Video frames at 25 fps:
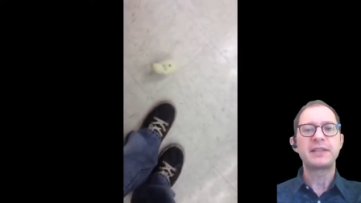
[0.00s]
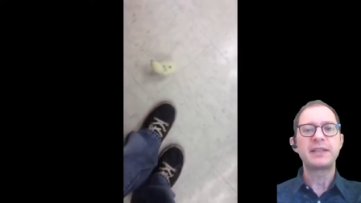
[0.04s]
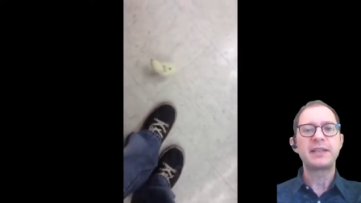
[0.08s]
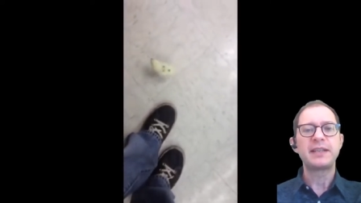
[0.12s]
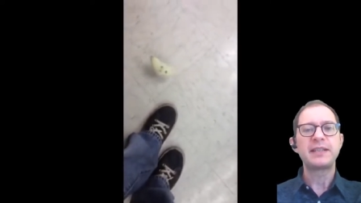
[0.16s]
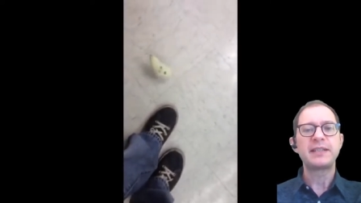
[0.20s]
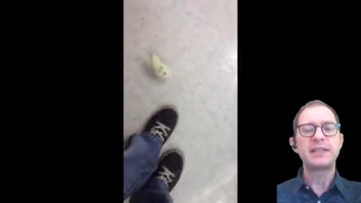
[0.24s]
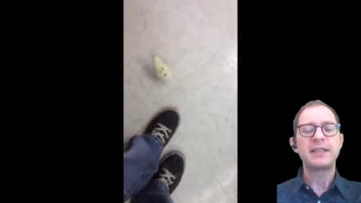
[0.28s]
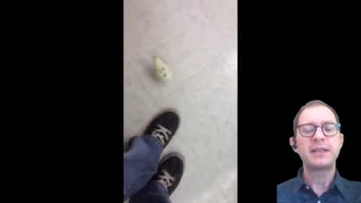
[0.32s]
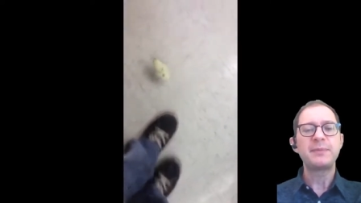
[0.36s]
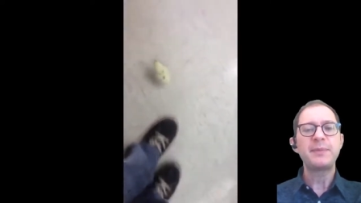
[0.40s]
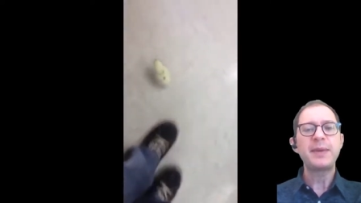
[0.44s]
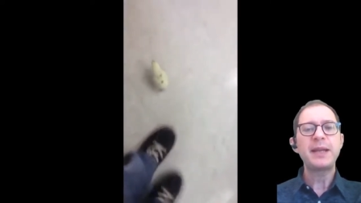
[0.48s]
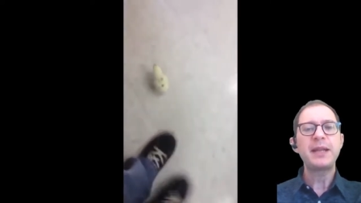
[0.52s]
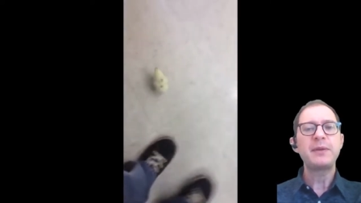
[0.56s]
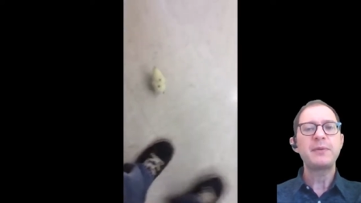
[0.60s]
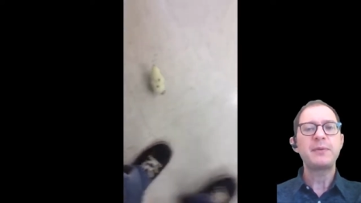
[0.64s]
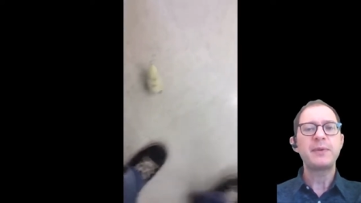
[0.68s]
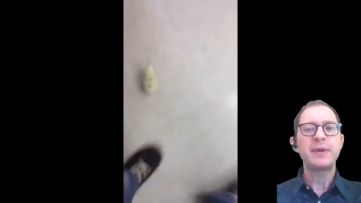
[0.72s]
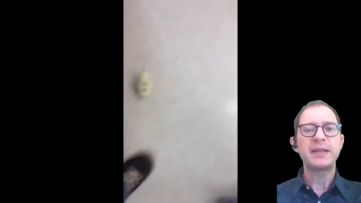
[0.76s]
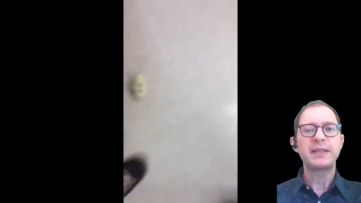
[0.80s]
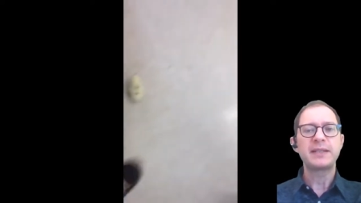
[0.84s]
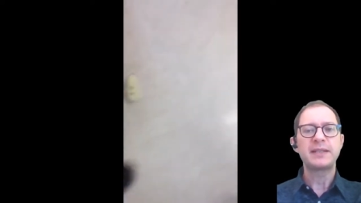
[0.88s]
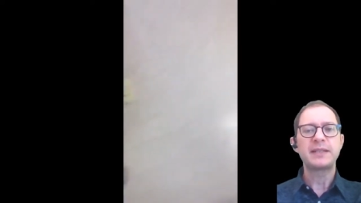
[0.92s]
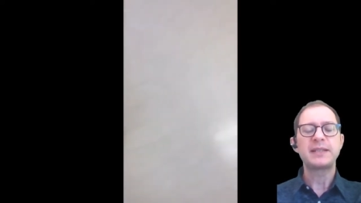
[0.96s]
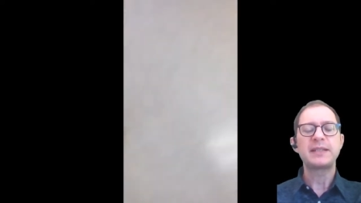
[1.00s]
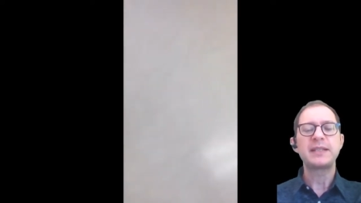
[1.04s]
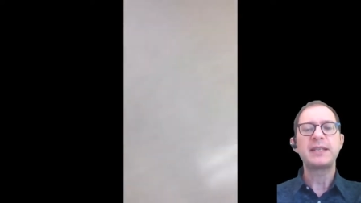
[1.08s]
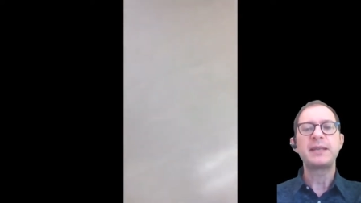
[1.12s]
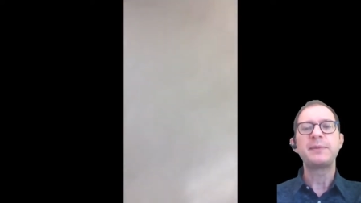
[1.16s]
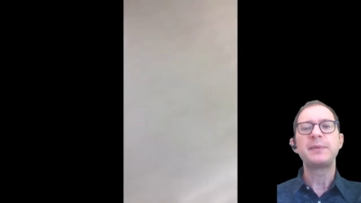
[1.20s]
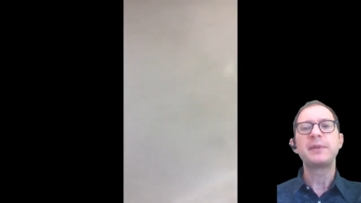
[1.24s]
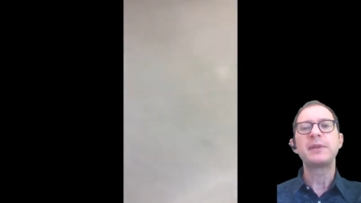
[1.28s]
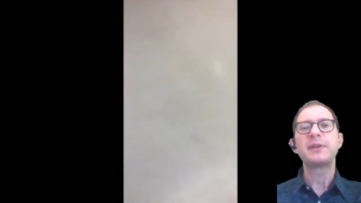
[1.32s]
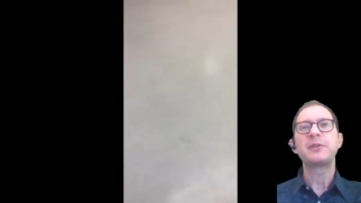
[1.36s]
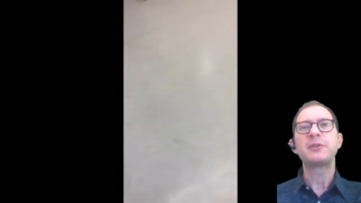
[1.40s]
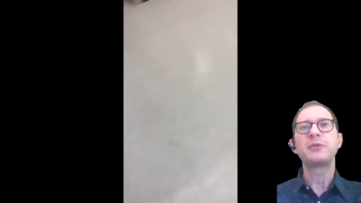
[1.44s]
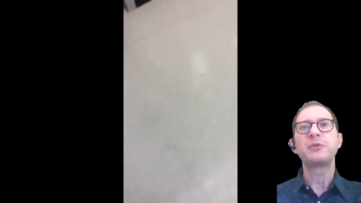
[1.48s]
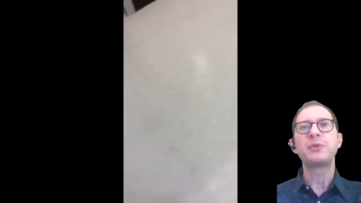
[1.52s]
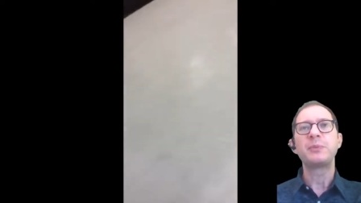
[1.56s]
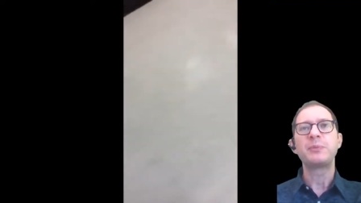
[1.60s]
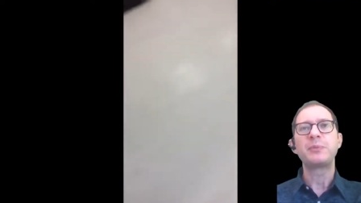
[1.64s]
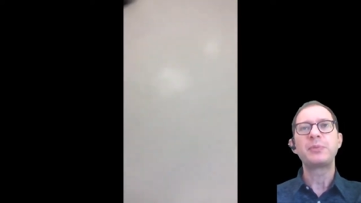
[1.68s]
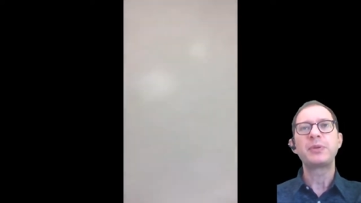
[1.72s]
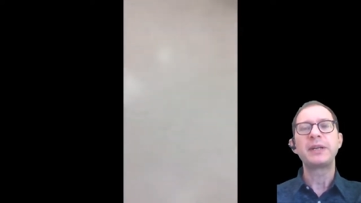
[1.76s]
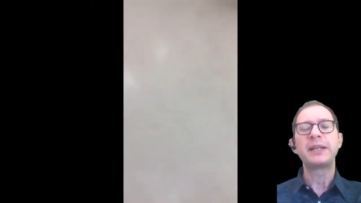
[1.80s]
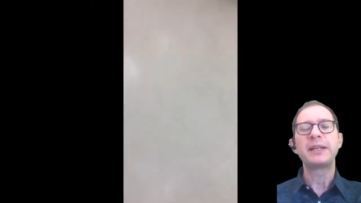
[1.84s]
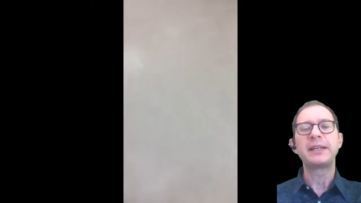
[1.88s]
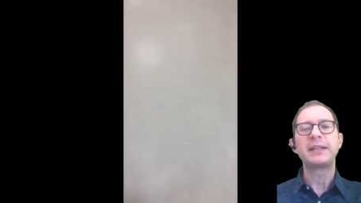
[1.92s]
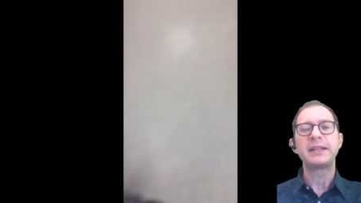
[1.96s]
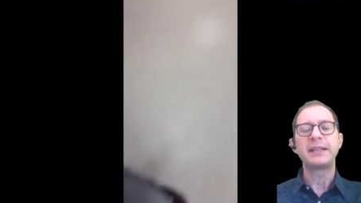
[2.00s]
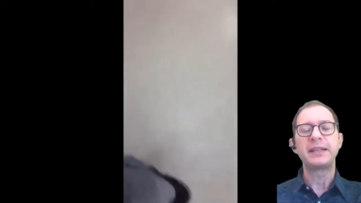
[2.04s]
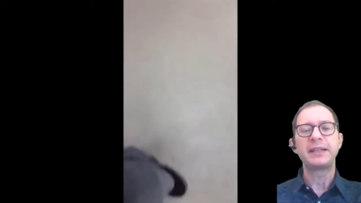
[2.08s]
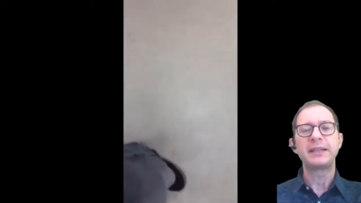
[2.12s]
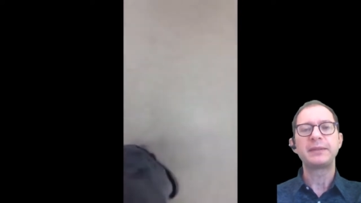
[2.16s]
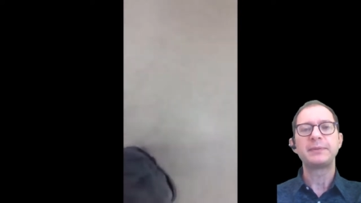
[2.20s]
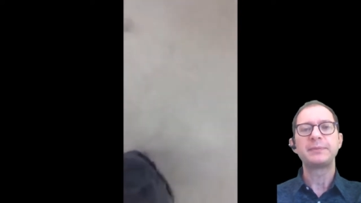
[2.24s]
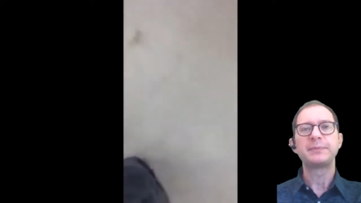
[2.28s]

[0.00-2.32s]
is in many ways similar to imprinting.